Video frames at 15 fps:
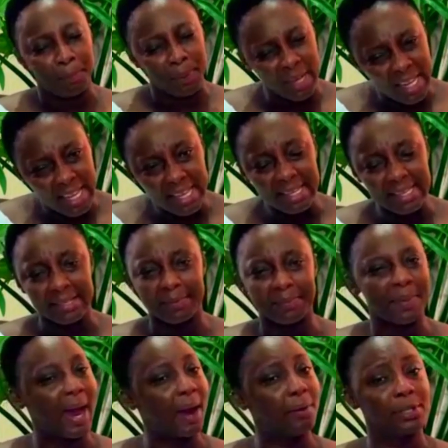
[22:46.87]
Please,
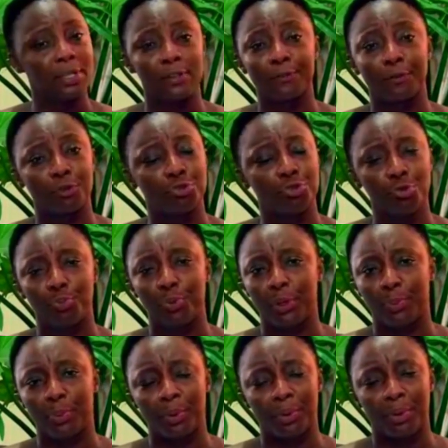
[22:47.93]
marriage is for two
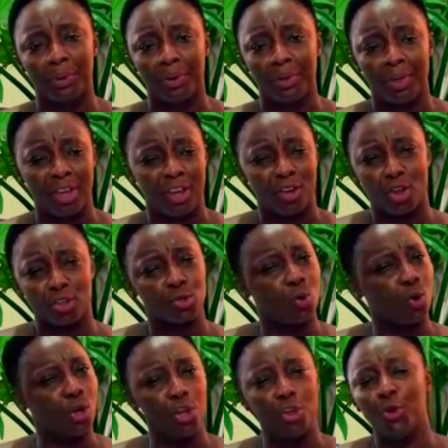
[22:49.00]
people. Not
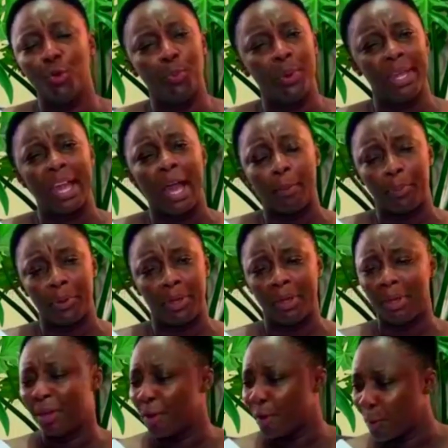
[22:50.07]
only you being happy,
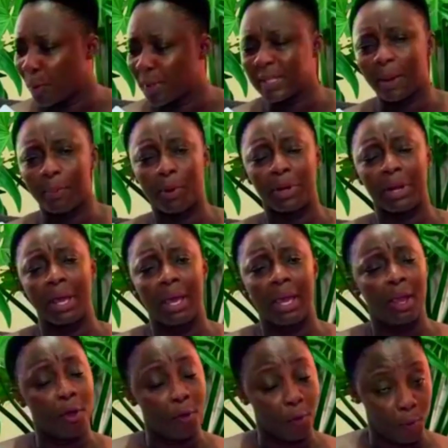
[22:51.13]
what about
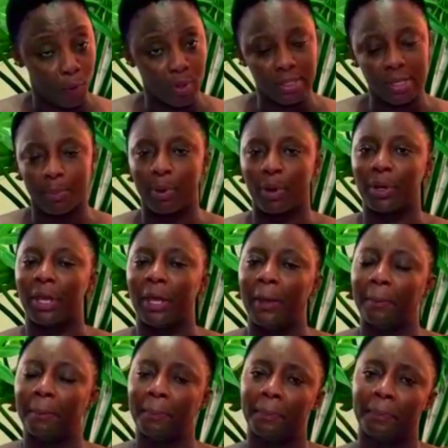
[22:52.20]
her? What about
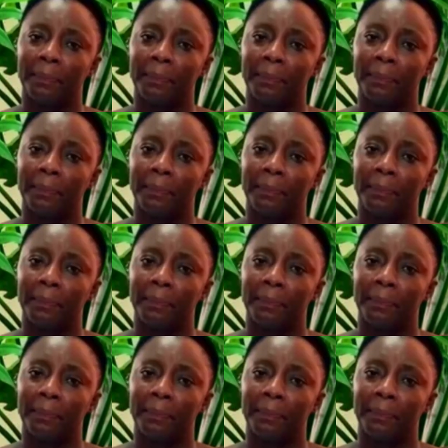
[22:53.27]
him?